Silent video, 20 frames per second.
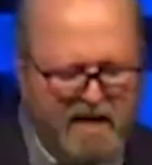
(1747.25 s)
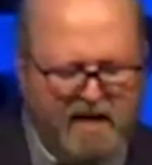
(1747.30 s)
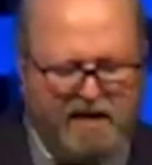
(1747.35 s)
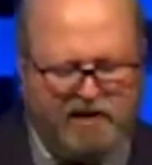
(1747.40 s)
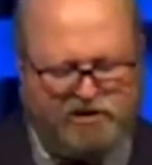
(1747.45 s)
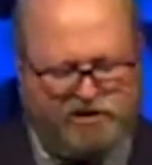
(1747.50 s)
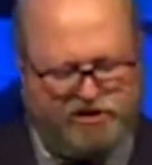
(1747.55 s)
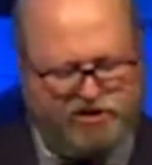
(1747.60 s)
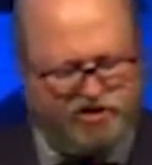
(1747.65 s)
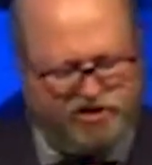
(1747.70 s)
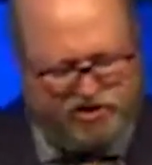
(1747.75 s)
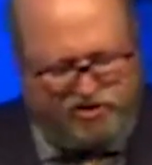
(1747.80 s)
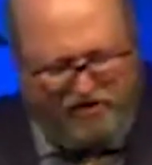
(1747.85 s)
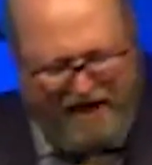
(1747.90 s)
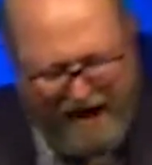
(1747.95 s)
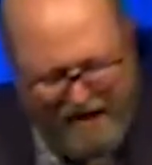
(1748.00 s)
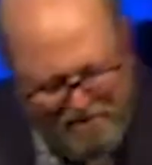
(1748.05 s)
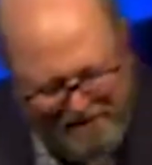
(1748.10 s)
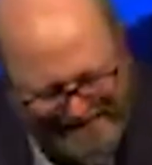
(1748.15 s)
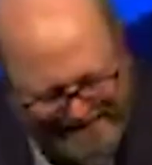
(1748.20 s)
It's
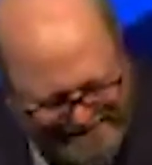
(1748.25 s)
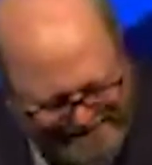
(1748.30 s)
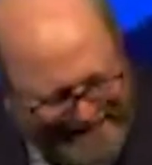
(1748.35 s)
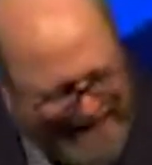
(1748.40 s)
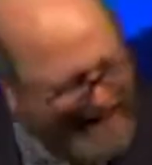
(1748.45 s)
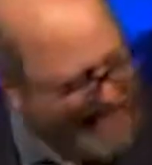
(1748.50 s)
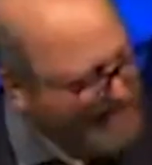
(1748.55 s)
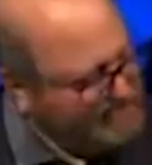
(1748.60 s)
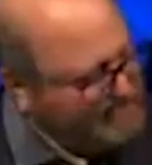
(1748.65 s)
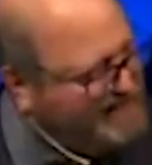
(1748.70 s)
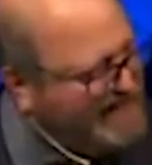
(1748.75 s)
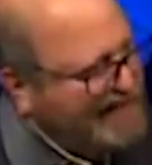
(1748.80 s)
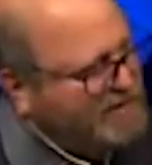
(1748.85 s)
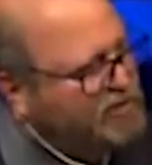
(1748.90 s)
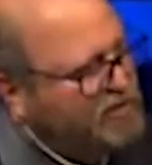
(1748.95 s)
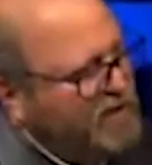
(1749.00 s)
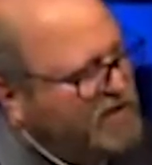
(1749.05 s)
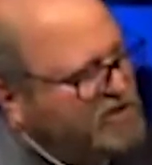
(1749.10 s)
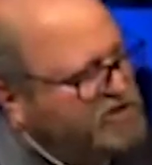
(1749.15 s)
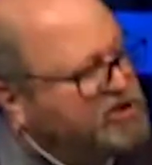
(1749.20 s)
describing death. That's
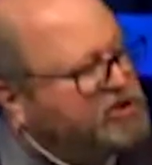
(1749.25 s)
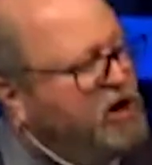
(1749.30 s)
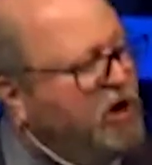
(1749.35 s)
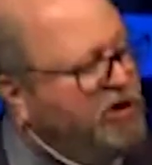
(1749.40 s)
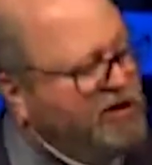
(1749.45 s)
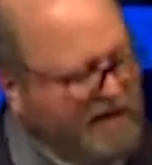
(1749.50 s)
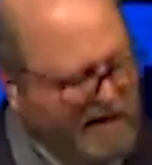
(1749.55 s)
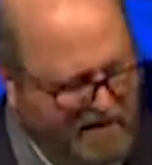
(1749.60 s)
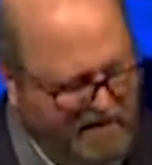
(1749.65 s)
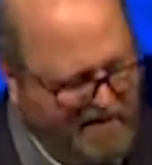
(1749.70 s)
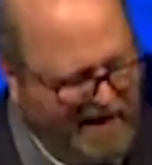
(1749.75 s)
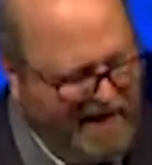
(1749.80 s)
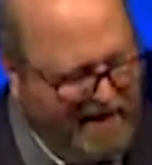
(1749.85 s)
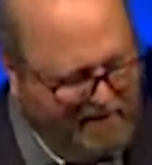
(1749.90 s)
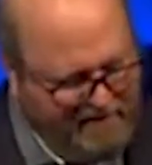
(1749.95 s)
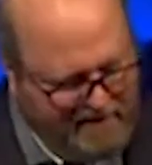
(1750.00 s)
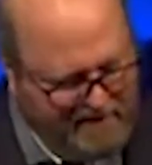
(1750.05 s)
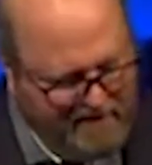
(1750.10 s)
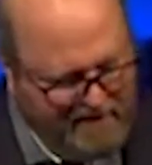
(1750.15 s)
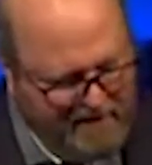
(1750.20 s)
what it's talking about.
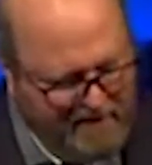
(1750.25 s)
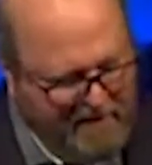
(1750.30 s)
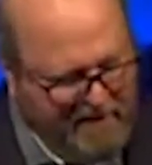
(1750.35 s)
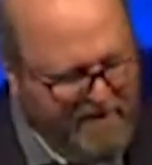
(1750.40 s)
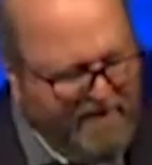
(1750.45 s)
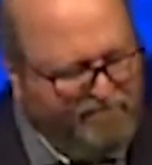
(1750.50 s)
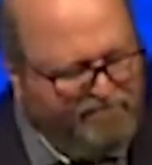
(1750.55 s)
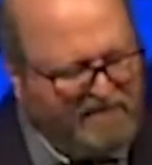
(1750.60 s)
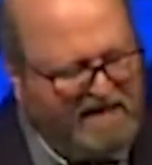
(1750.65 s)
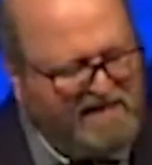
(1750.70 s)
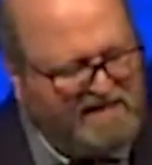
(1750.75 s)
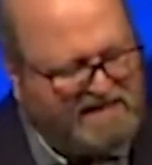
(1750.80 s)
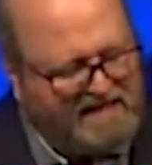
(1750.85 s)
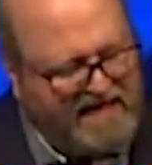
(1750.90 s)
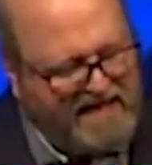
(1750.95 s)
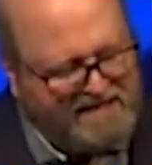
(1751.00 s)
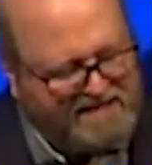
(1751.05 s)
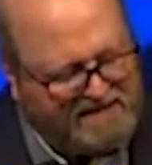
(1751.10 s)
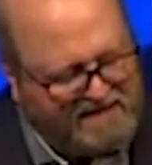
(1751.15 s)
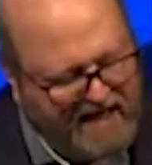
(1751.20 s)
He
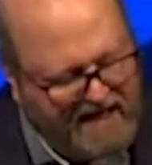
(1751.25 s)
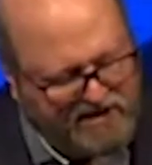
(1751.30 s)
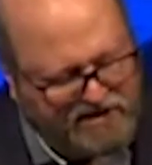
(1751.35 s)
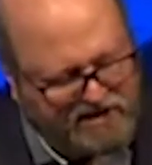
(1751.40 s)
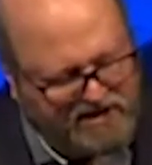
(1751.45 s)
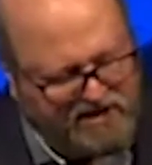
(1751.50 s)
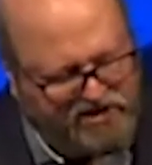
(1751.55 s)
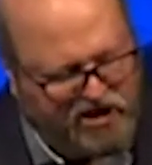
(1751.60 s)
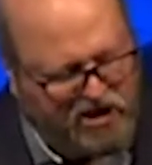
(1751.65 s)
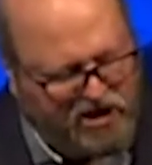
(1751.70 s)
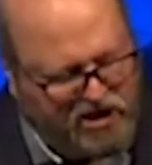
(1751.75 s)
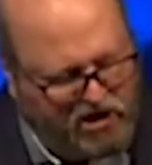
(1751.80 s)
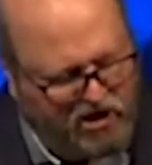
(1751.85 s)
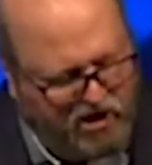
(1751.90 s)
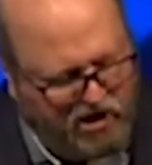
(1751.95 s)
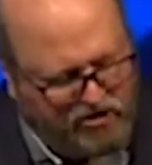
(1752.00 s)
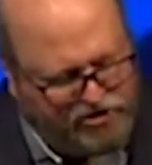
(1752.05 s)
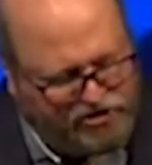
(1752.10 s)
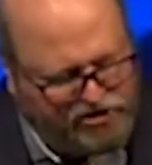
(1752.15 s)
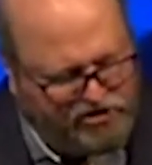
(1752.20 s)
says this, that the
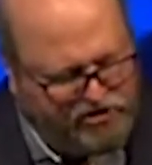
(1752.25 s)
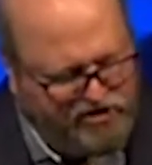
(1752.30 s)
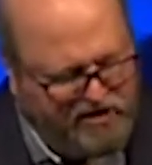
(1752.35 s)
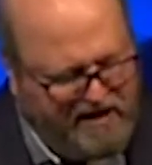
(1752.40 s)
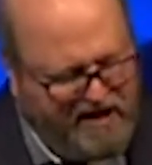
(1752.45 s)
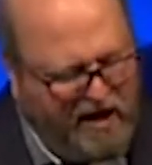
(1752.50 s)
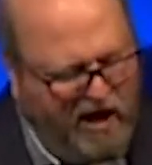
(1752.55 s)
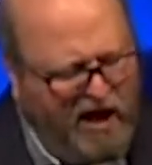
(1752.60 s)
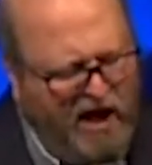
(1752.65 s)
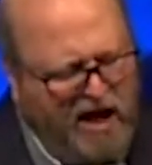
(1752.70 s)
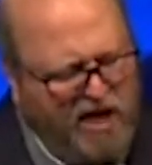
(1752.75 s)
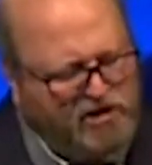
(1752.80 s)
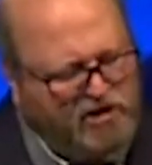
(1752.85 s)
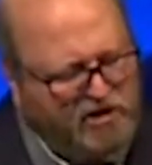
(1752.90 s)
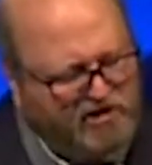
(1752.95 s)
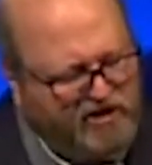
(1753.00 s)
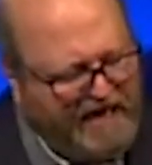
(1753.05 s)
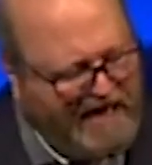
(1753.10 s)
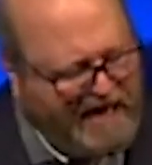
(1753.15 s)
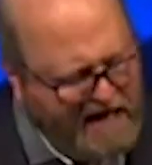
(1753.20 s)
culture under
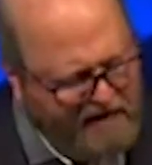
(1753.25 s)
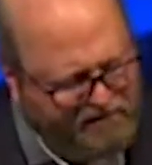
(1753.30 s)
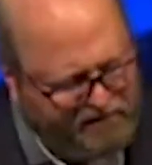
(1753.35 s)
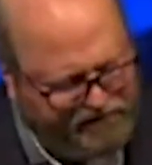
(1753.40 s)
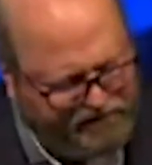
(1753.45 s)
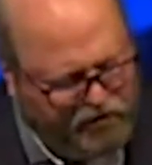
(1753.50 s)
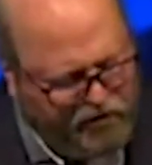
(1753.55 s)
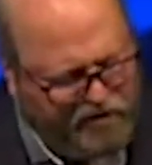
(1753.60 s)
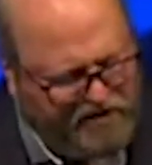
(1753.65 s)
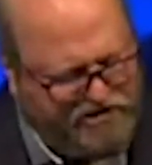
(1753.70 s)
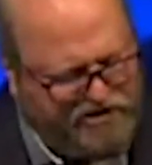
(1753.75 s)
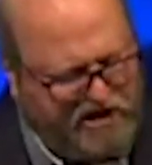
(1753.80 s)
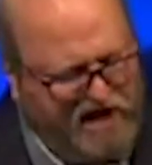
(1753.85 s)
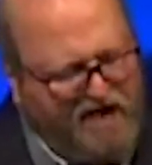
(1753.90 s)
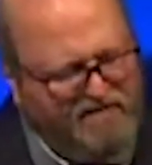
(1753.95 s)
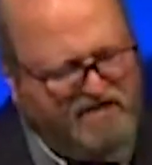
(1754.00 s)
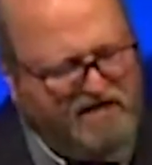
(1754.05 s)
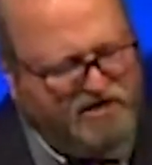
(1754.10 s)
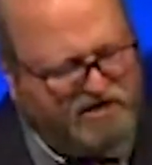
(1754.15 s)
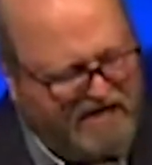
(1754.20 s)
the influence
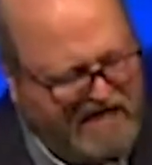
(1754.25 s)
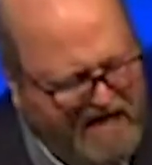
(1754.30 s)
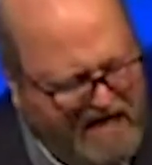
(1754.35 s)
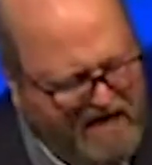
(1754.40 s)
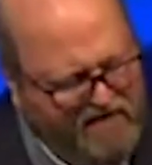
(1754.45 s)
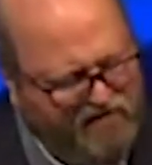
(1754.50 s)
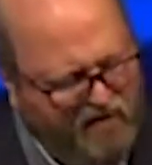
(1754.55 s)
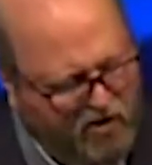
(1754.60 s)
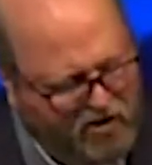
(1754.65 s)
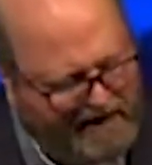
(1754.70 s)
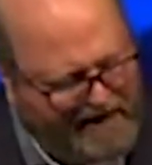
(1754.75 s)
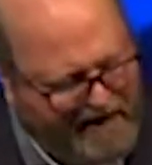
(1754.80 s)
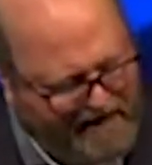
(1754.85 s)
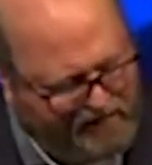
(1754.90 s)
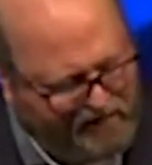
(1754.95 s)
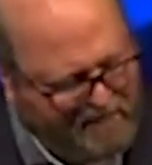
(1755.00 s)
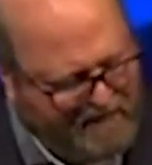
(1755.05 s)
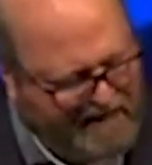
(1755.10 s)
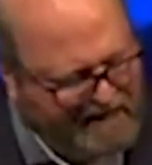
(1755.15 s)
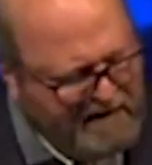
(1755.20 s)
of this evil
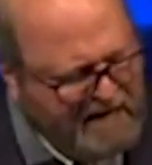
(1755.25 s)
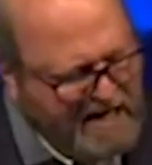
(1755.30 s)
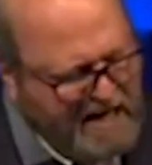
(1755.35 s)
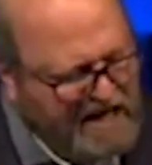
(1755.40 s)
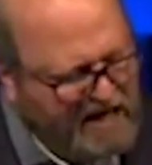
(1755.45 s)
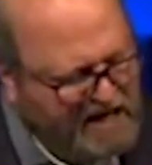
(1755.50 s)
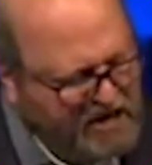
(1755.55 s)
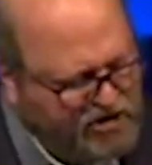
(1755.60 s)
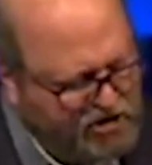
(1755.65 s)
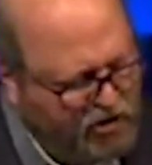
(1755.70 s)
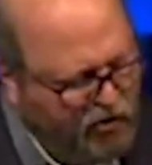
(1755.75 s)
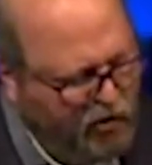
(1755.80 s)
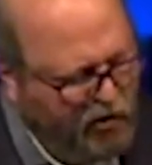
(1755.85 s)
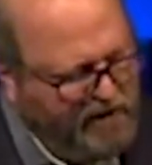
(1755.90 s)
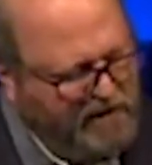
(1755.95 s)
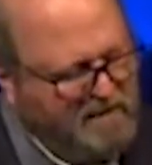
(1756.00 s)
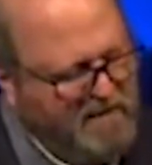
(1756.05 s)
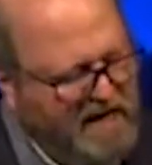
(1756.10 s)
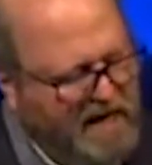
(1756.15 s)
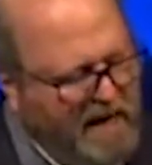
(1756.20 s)
government is going
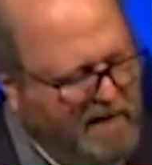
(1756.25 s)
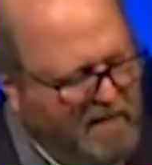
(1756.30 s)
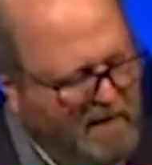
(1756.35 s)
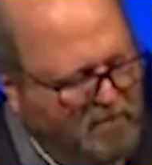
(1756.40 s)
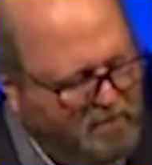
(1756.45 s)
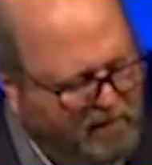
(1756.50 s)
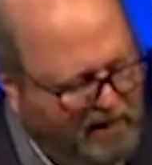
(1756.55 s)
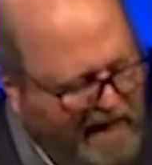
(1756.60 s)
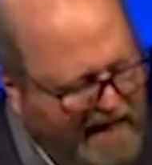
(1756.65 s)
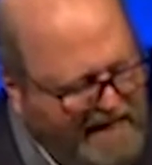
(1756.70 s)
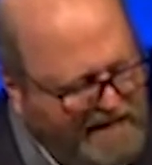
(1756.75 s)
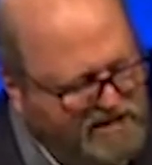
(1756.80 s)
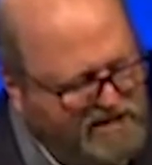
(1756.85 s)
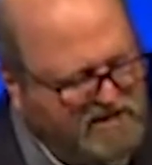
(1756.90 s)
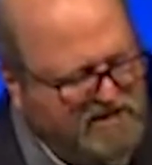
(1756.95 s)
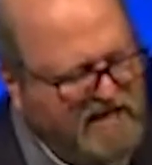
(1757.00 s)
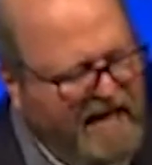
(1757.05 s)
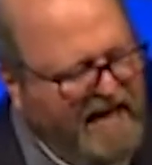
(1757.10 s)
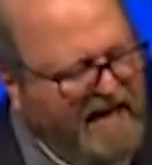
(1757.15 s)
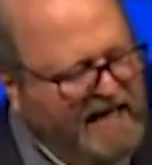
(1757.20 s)
to become a place
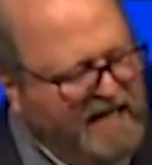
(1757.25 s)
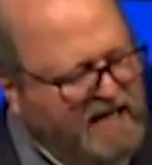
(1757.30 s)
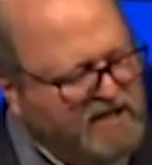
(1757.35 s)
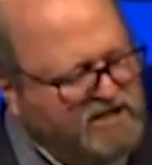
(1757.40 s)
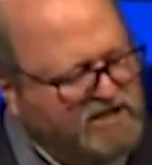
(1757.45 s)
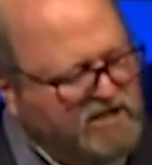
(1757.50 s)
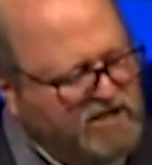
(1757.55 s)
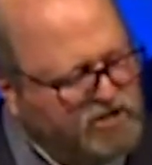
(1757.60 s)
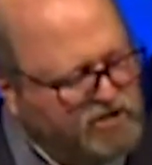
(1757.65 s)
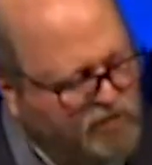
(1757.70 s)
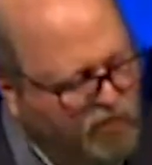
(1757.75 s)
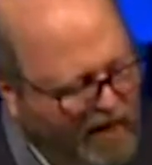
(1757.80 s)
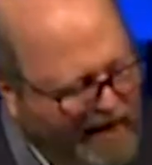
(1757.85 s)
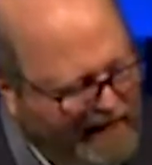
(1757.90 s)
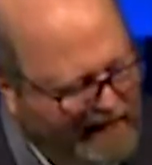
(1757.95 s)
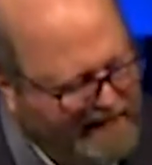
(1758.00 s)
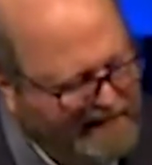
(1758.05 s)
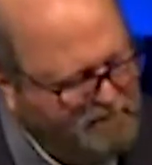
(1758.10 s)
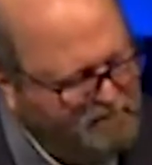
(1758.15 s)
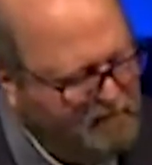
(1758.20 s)
that is the
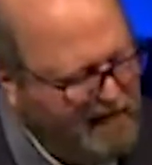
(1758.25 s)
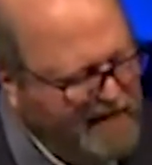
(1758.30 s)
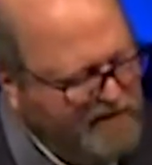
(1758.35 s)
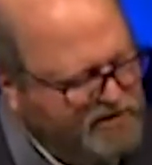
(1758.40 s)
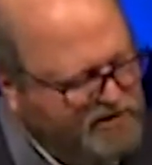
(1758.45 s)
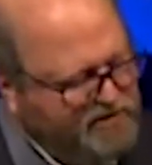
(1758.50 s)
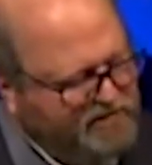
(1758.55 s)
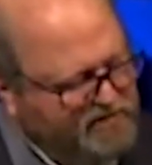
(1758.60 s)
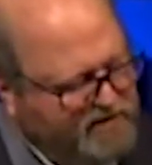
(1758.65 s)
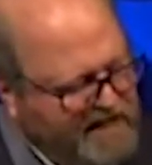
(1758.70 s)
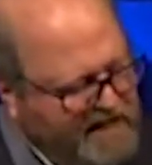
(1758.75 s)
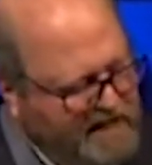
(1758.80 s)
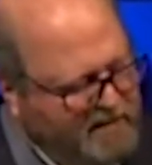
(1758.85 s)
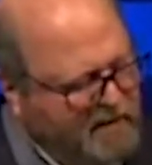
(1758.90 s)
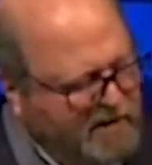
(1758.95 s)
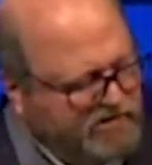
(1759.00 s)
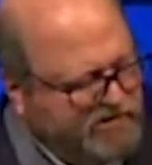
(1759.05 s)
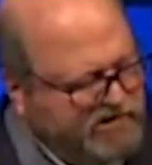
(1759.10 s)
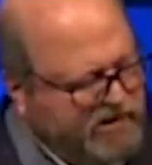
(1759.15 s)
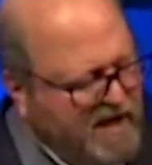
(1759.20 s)
dwelling place of
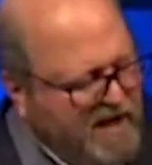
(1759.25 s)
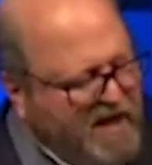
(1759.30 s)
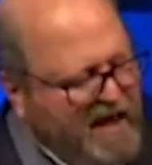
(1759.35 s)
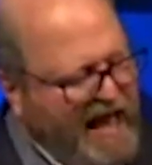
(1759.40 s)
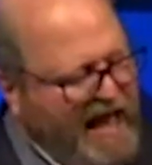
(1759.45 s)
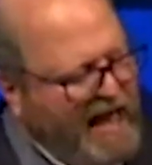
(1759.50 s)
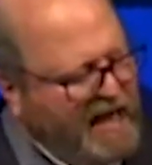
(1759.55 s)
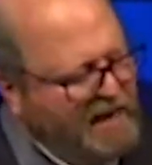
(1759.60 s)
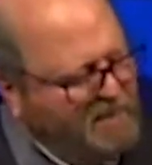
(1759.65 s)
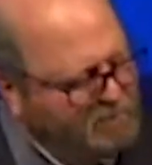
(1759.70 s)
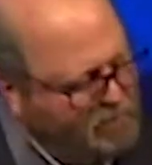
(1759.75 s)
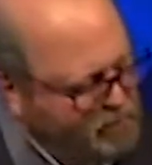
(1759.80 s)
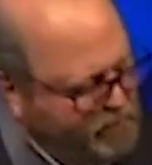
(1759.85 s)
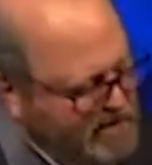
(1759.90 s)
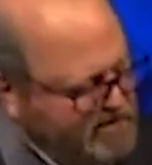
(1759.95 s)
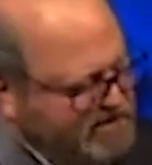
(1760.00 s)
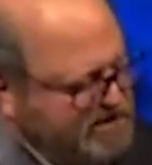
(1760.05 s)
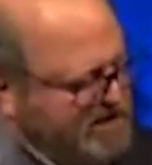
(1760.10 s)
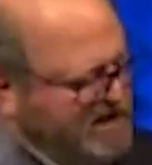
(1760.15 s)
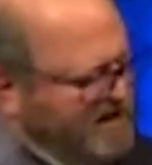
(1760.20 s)
demons and a
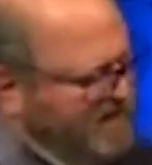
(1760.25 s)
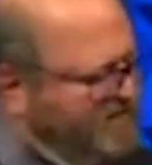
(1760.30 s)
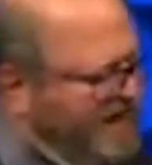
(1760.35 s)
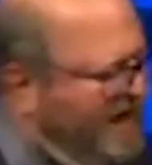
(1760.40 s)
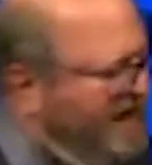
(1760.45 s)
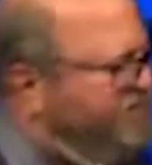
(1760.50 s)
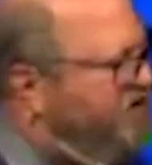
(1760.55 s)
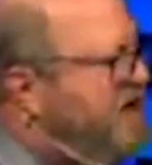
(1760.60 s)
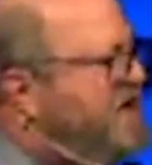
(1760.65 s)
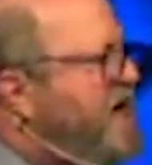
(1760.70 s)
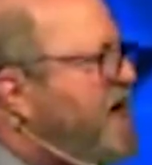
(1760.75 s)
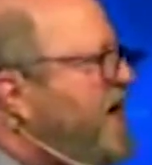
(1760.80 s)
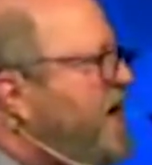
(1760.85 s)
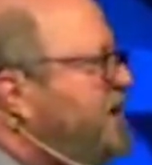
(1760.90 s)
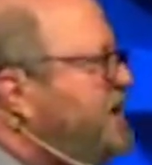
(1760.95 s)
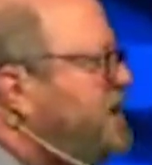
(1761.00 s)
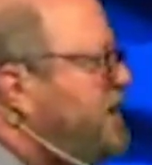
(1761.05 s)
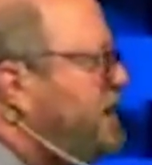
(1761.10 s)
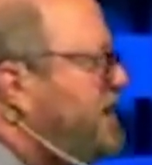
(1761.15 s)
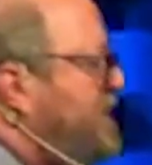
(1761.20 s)
prison of every
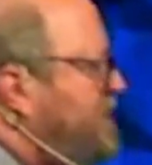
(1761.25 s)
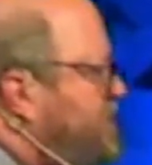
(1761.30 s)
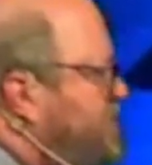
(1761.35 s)
unclean